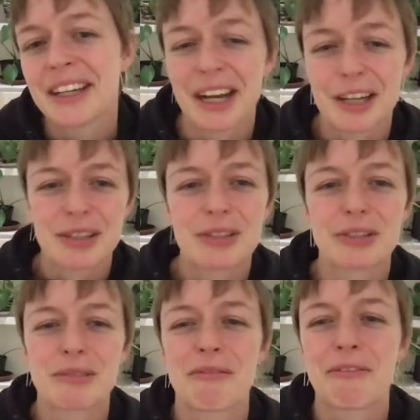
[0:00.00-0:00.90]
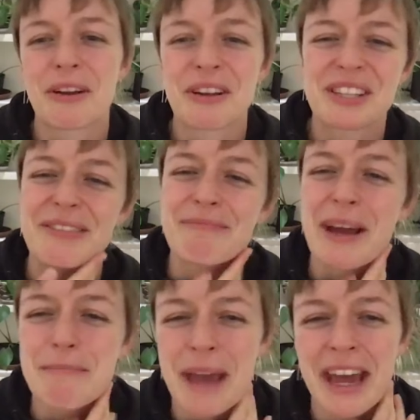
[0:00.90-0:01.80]
So these are some photos of
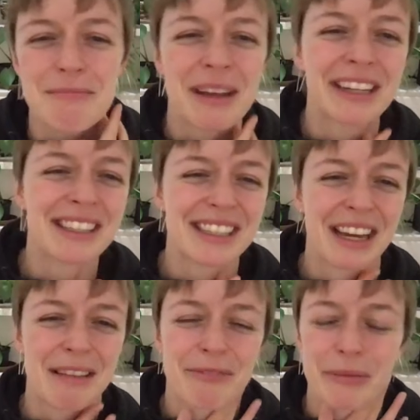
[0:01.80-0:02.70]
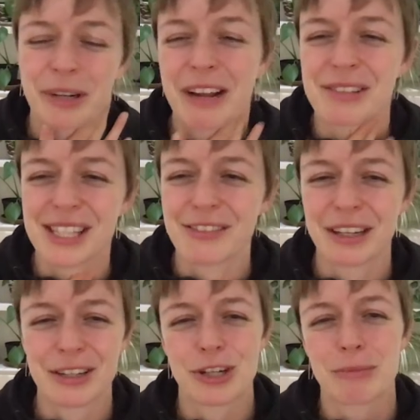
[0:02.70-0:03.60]
my bandmates from when I was living
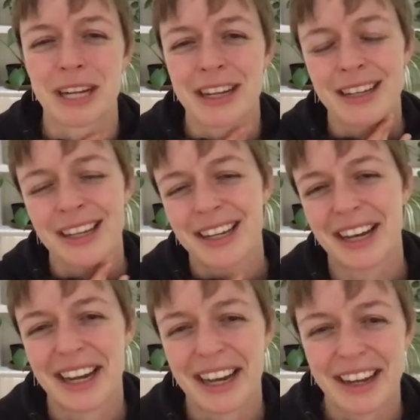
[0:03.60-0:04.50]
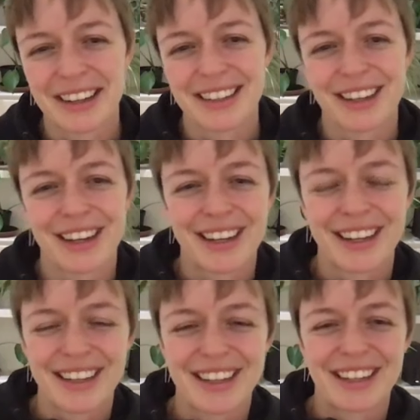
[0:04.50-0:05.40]
in Germany,
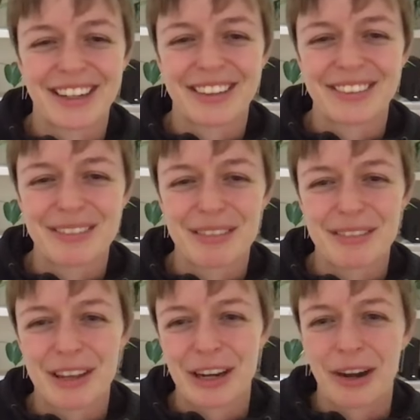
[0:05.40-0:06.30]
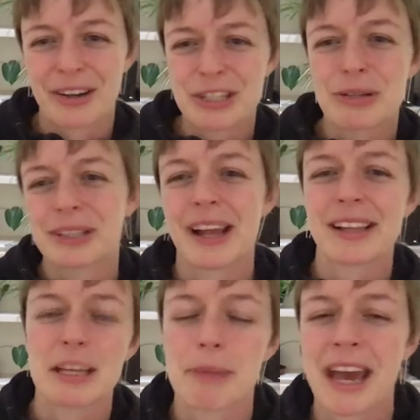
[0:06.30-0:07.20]
in our
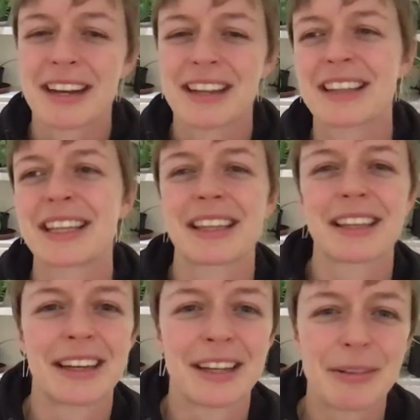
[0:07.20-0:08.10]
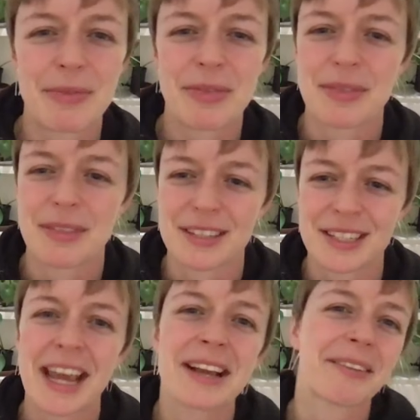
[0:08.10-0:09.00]
ukulele band. And I think that the
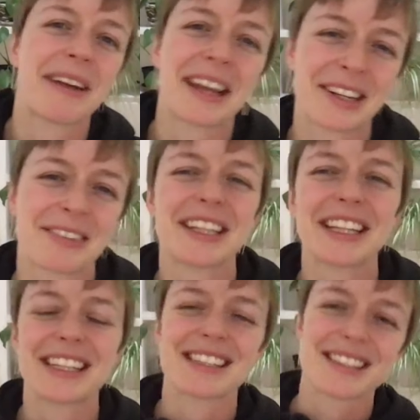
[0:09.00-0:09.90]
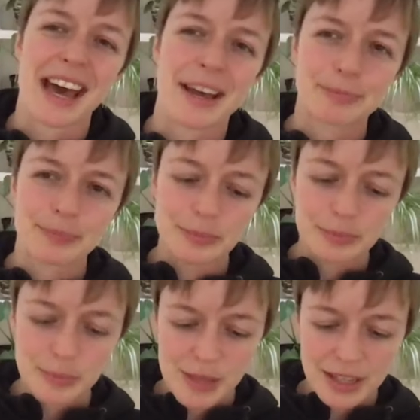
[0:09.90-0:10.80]
takeaway here really is that
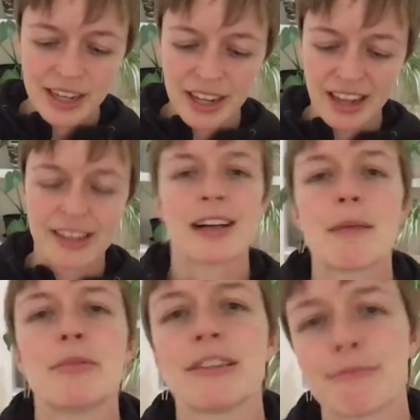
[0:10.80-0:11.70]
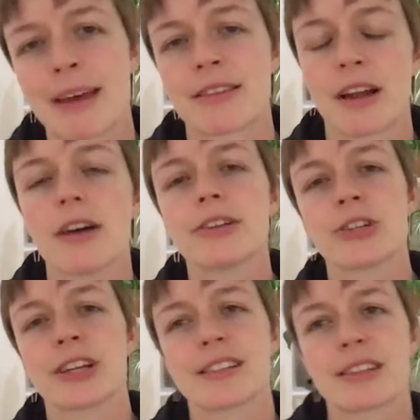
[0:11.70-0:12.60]
a collaborative
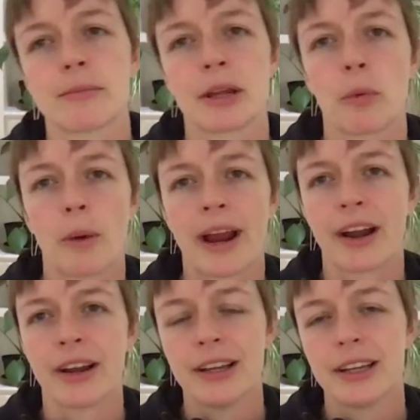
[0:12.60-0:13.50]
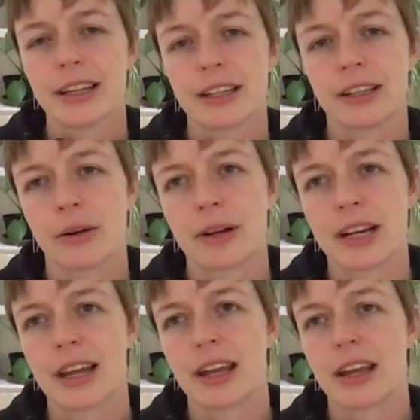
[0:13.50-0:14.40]
methodology, it's something where
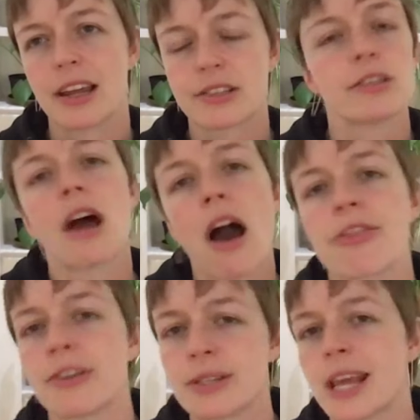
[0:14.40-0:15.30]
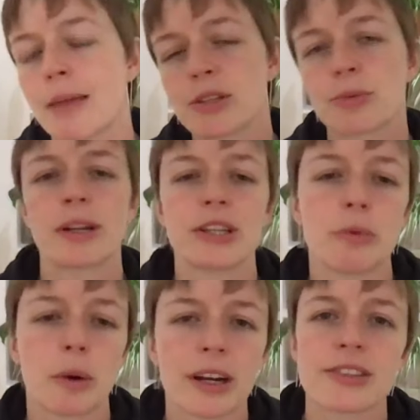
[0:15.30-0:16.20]
it's not the same as when you
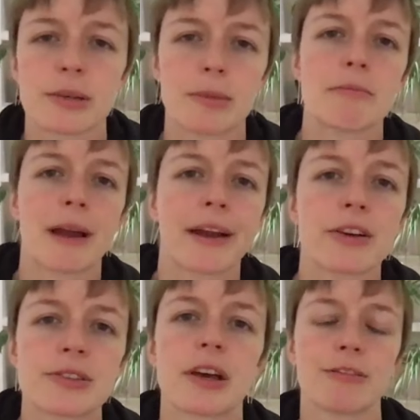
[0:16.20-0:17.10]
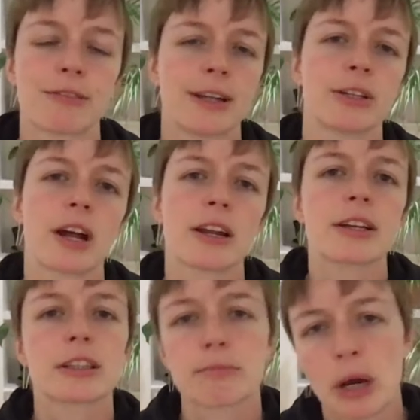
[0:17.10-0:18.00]
work on something by yourself, right? You're not a
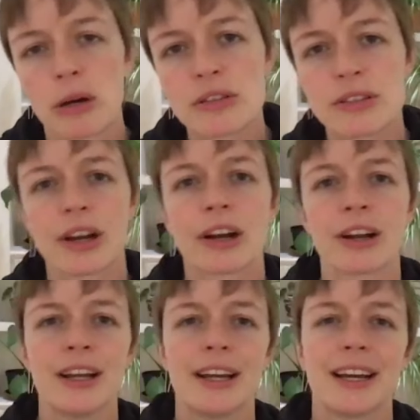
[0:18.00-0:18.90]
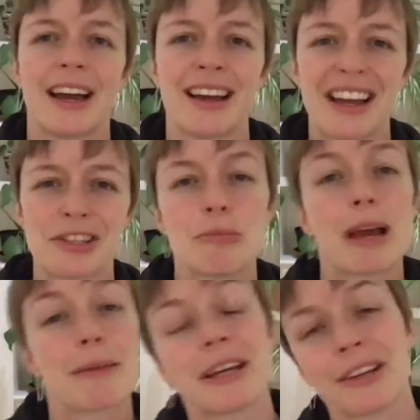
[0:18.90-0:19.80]
composer as you
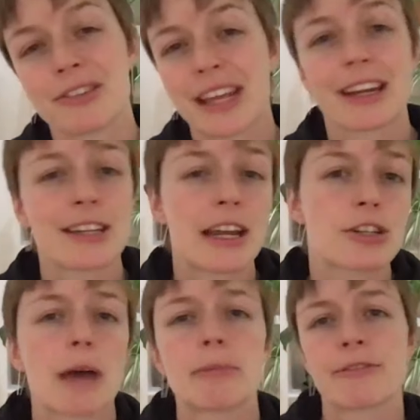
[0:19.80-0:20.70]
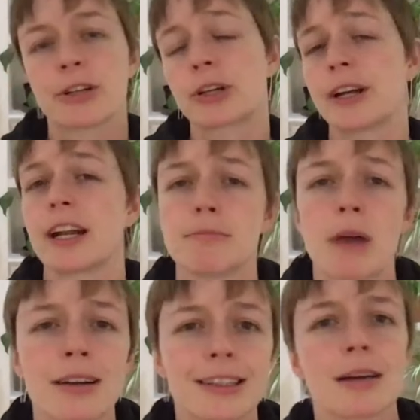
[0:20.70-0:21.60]
might be in your day-to-day job if you're creating
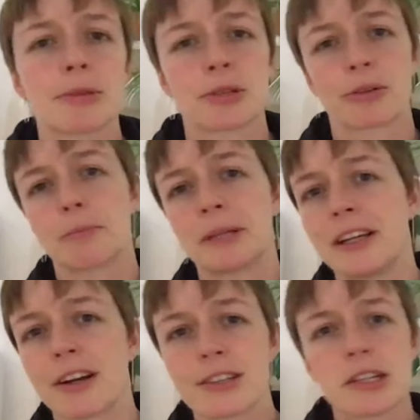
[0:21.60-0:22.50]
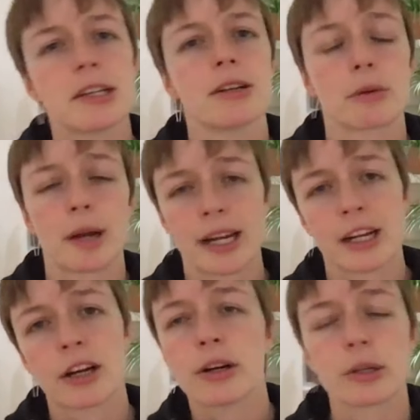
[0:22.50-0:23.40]
mock-ups or a PRD or writing
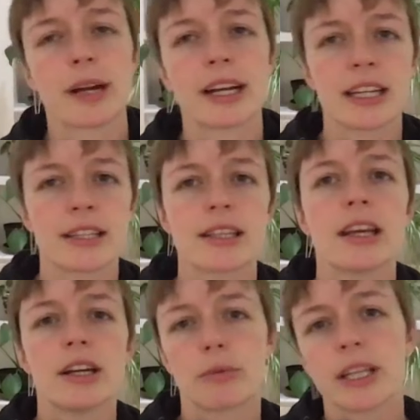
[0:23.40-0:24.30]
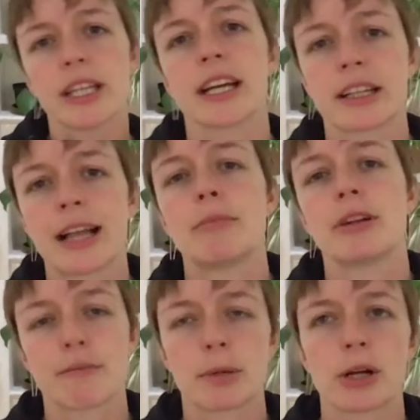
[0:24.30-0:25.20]
code, right? It's really a
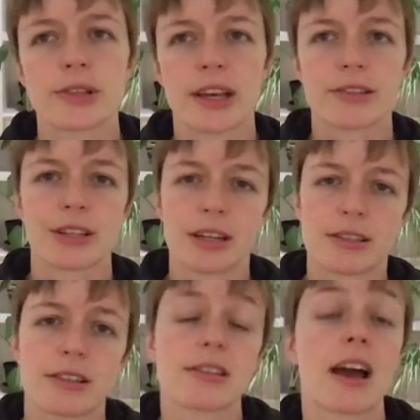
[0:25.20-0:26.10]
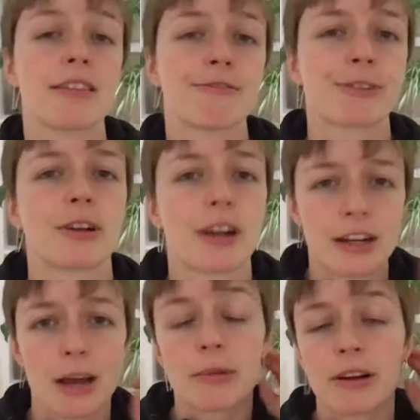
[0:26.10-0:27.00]
collaborative process, and it's designed for a
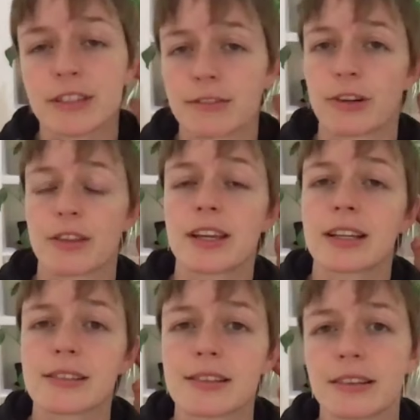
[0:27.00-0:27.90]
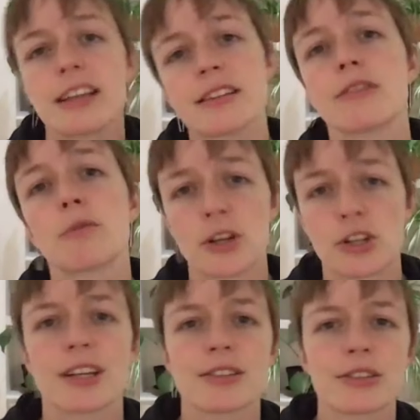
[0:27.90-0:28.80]
number of different things, least of which
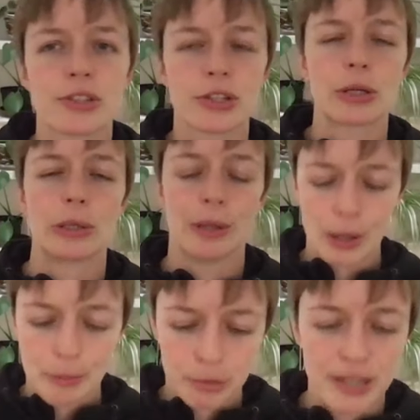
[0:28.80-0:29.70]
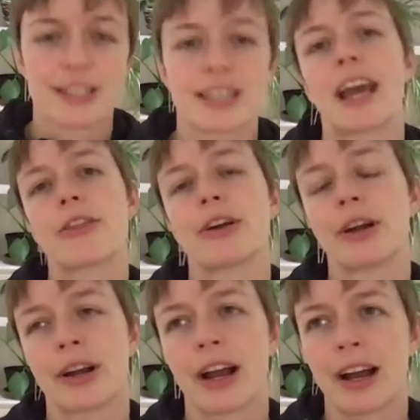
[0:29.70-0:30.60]
is to bring
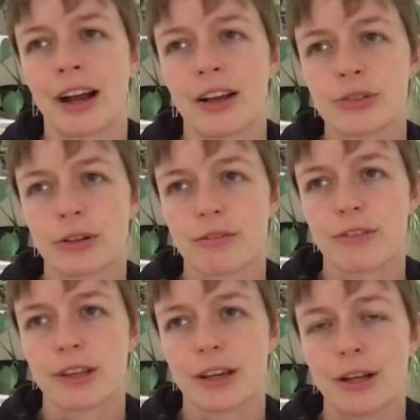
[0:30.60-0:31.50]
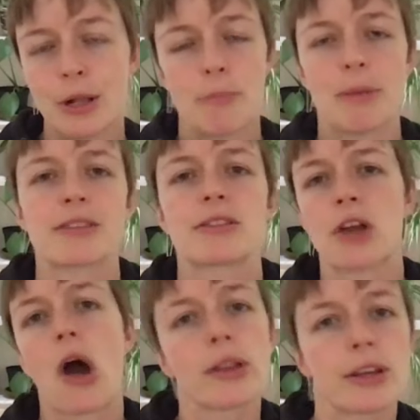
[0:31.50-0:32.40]
together sort of the best
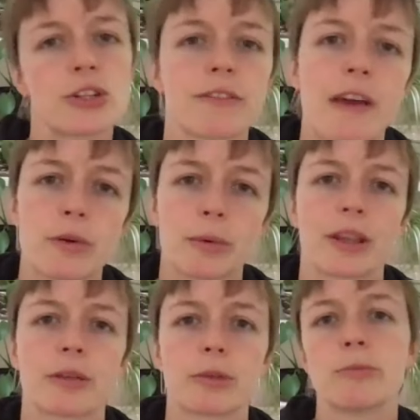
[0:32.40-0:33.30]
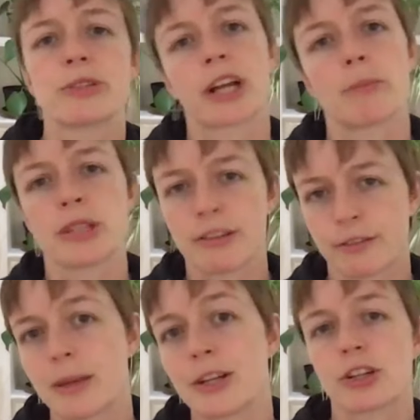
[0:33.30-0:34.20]
knowledge of everyone in the room to come to
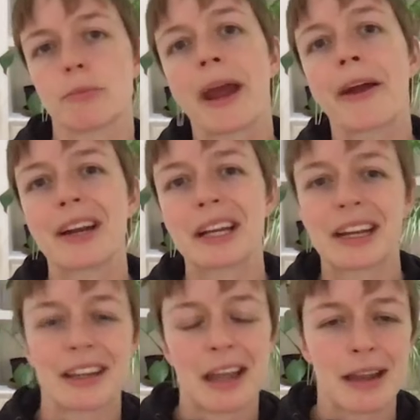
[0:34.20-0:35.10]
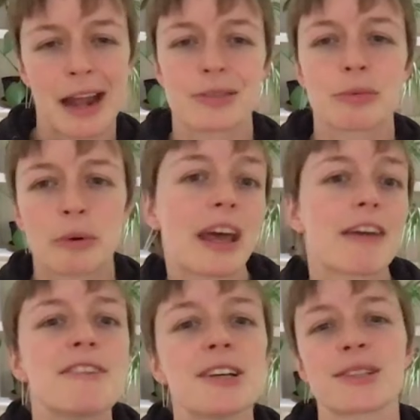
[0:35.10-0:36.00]
information parity. And that's what
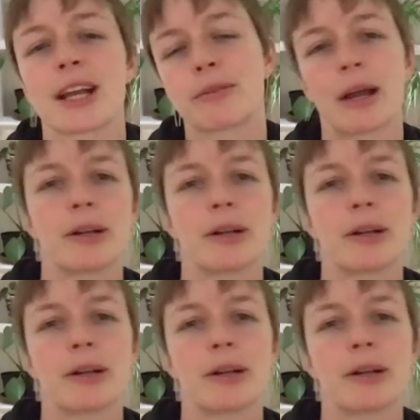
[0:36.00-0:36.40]
that feels like, right?